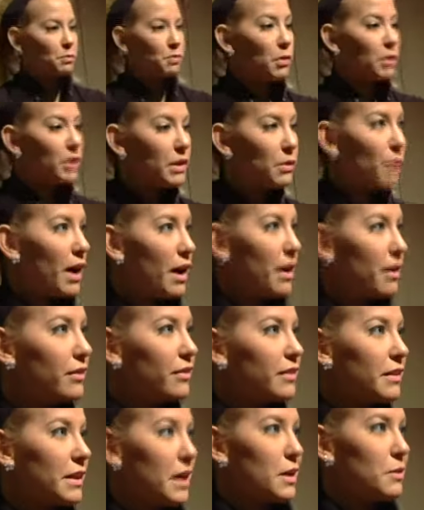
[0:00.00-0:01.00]
pretty
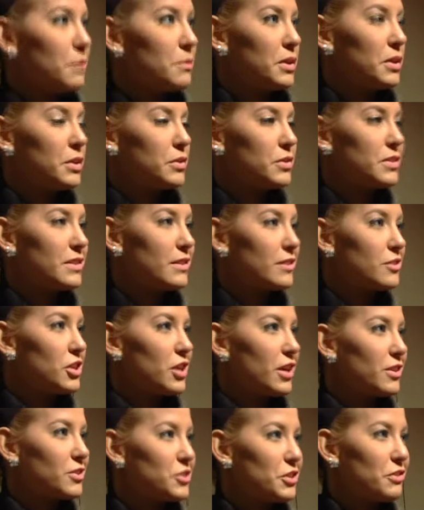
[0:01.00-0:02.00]
well. Caterpillar is still
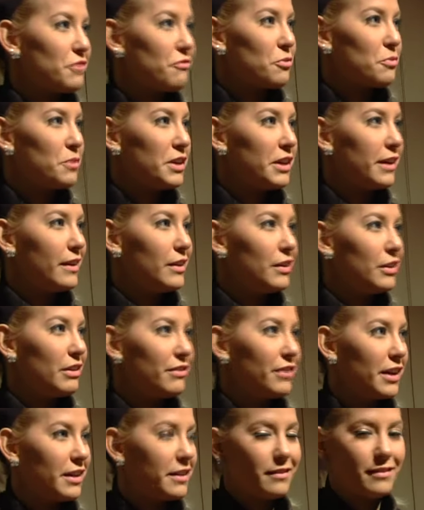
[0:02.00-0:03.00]
challenging for me. I know
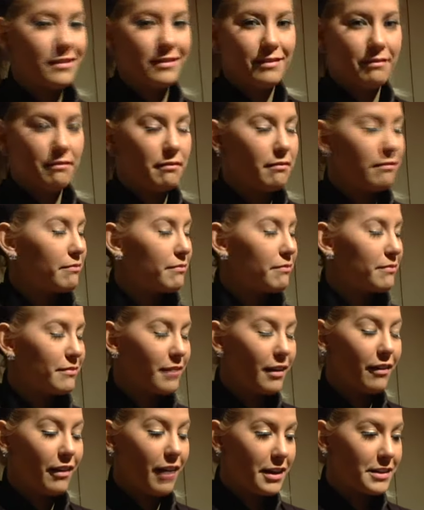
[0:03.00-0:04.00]
I've had
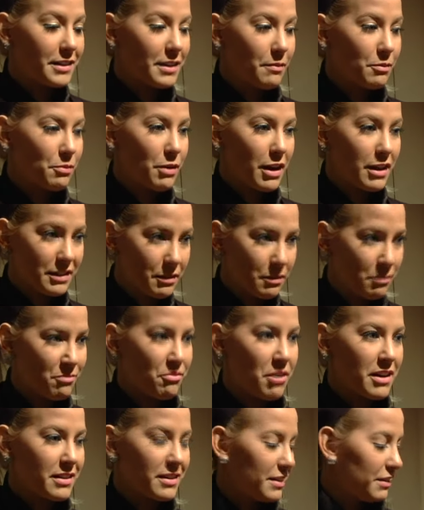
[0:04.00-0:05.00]
a lot of time to practice. I've
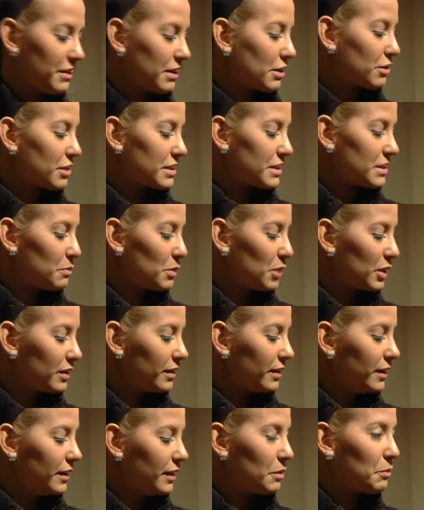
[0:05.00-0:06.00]
been practicing like crazy,
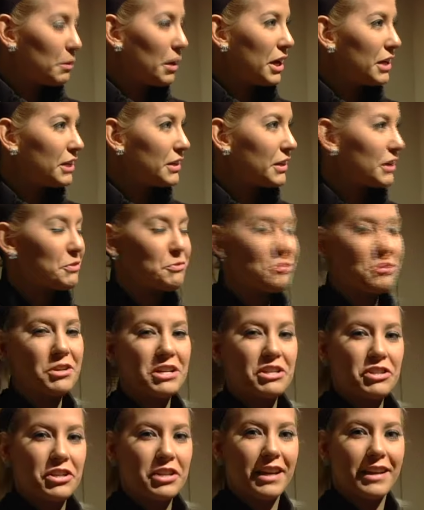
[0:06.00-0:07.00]
but my hand-eye
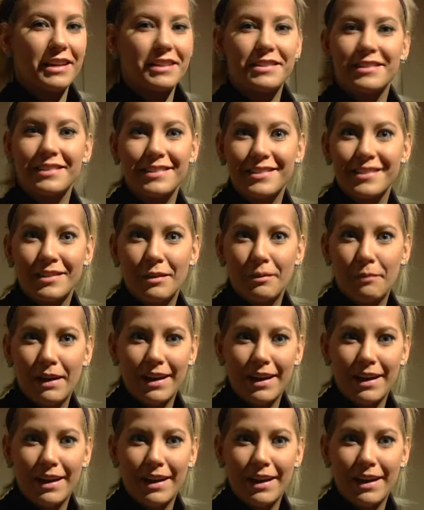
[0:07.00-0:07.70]
coordination, I guess, isn't the